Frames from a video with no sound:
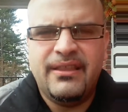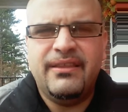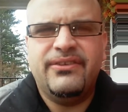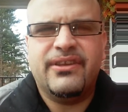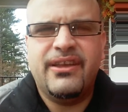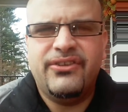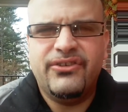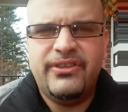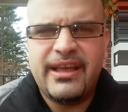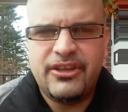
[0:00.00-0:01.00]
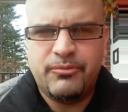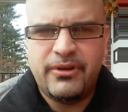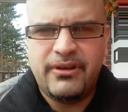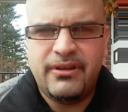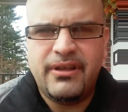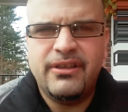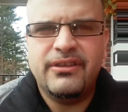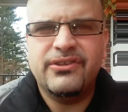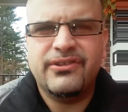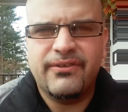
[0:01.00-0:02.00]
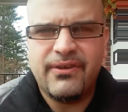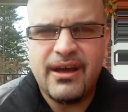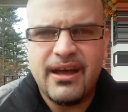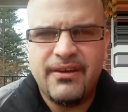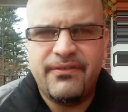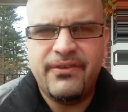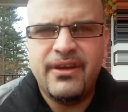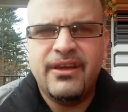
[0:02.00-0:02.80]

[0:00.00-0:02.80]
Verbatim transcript: These kids are desperate to survive.